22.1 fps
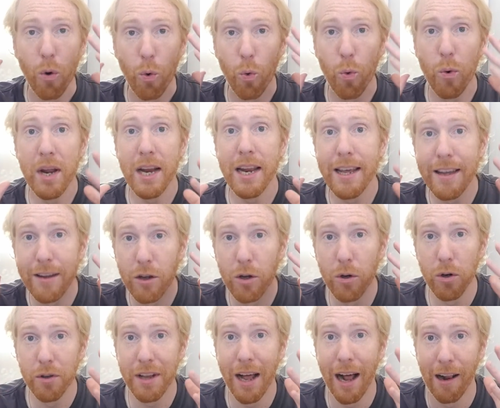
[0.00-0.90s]
really
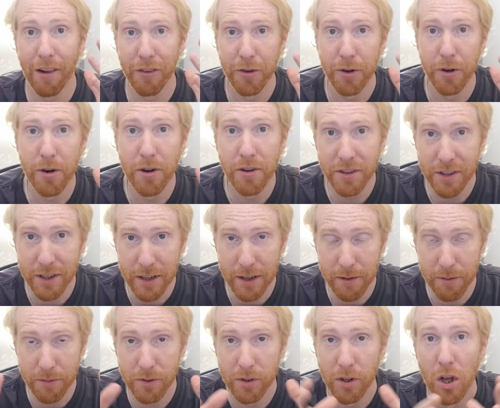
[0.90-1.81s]
good
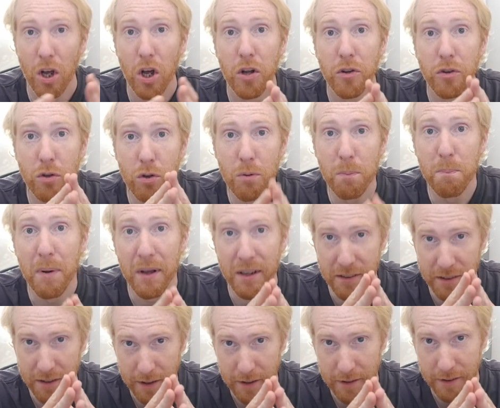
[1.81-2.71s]
alternatives to
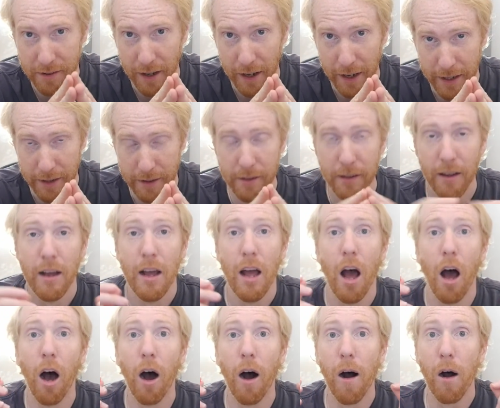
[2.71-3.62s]
PixInsight.
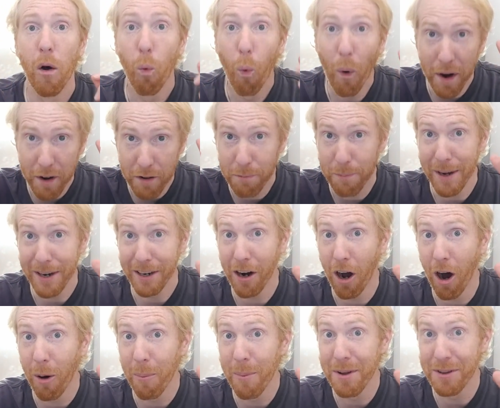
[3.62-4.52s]
One of my
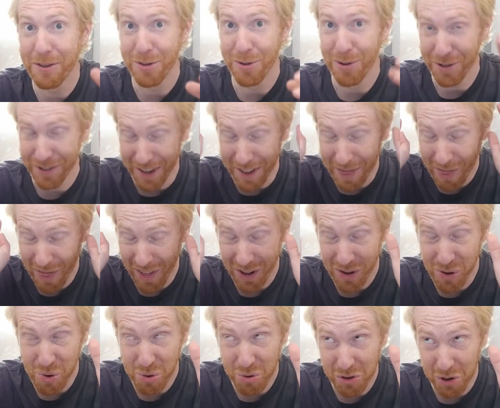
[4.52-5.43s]
commenters, and
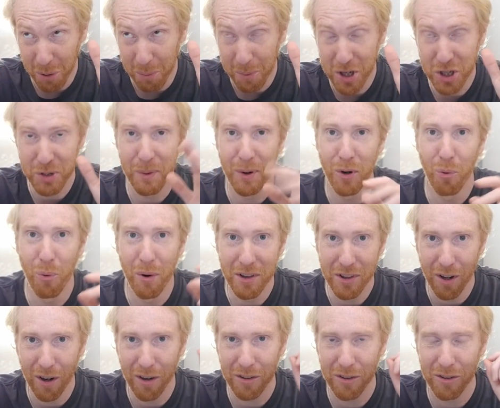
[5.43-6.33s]
thank you so much by the way,
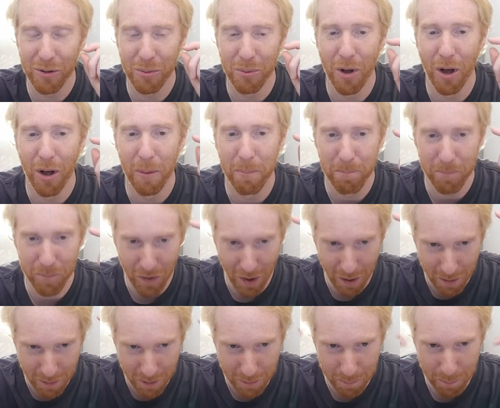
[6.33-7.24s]

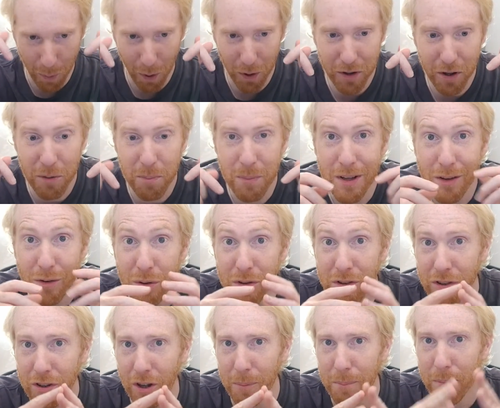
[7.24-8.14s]
pointed me to
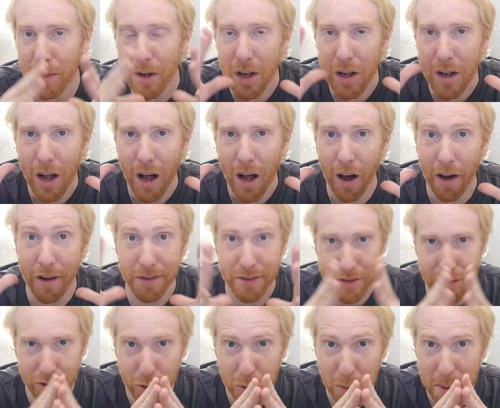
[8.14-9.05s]
some
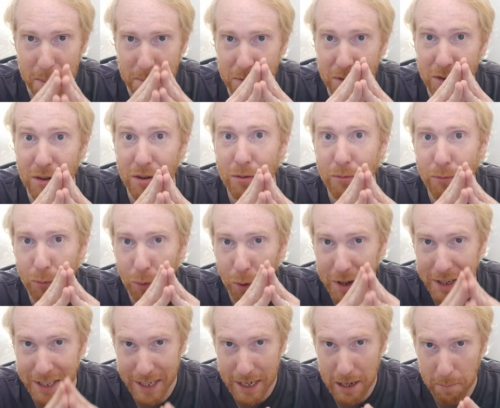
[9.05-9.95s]
scripts
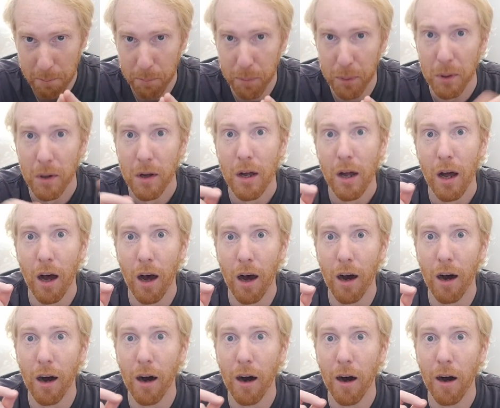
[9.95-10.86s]
for GIMP
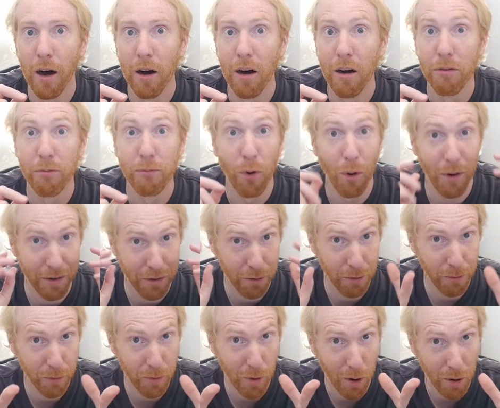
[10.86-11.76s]
for
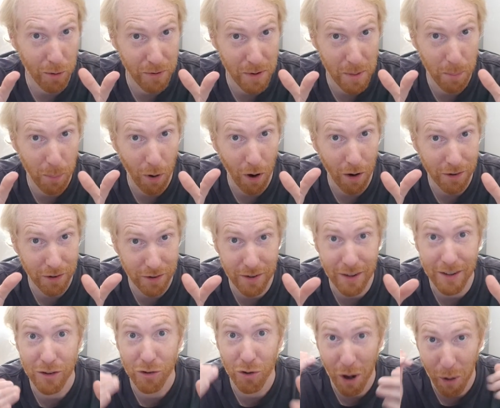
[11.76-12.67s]
astrophotography
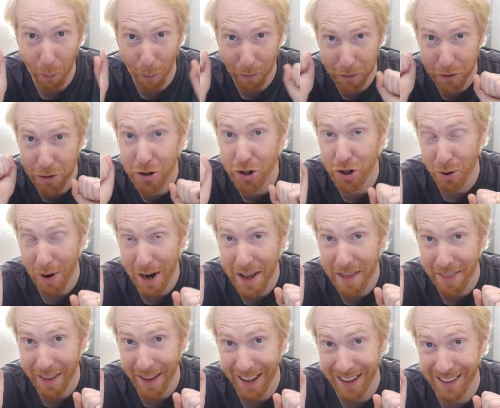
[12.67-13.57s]
processing, so I want to
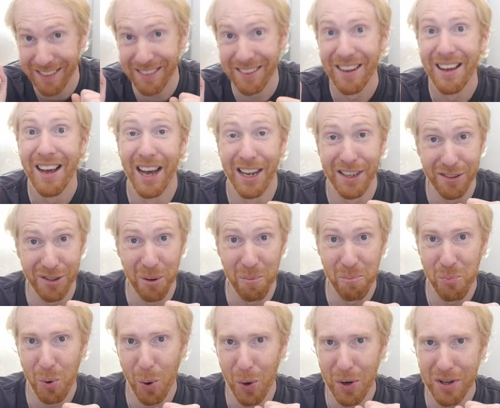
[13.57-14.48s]
try that at
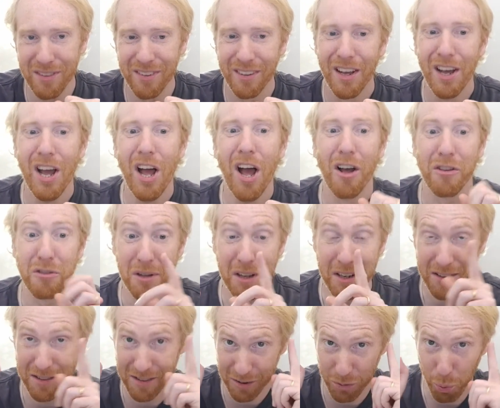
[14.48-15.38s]
some point. So
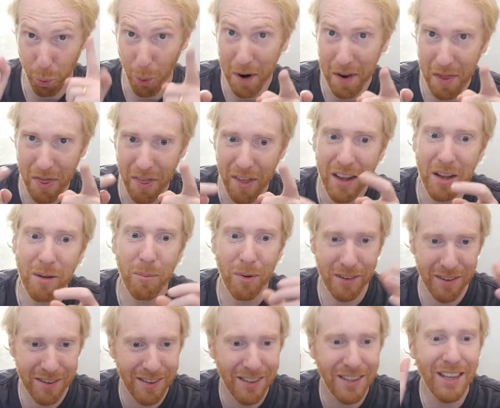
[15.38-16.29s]
that's one thing,
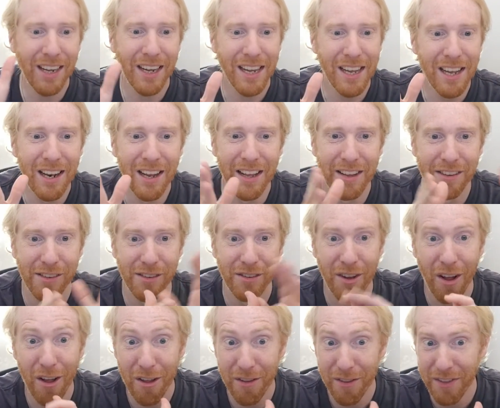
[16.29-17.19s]
but Siril is
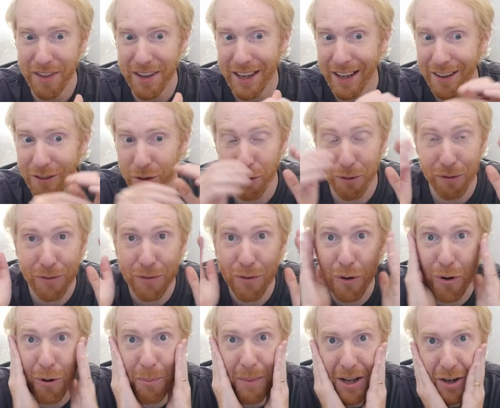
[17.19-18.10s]
another thing, and the
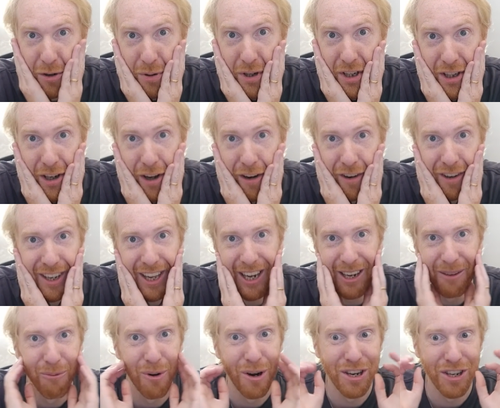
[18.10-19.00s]
photometric color
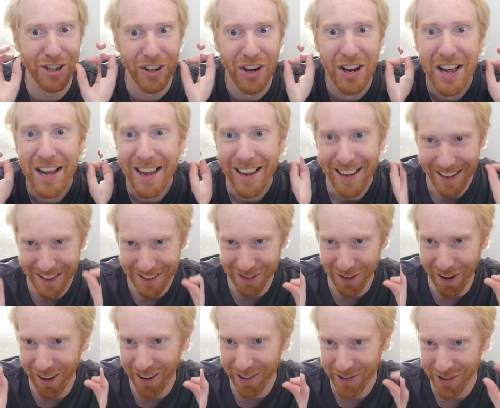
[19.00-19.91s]
calibration is
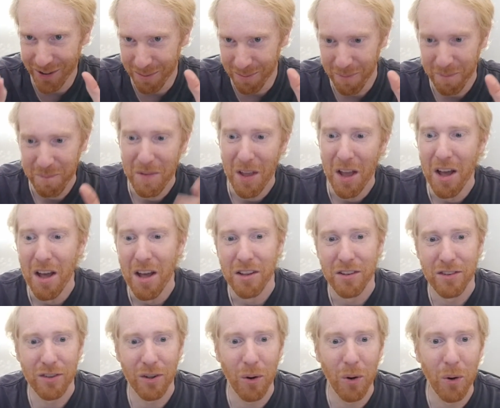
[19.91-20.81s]
awesome.
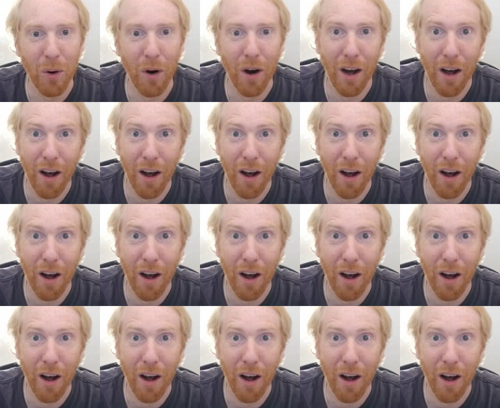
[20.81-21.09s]
So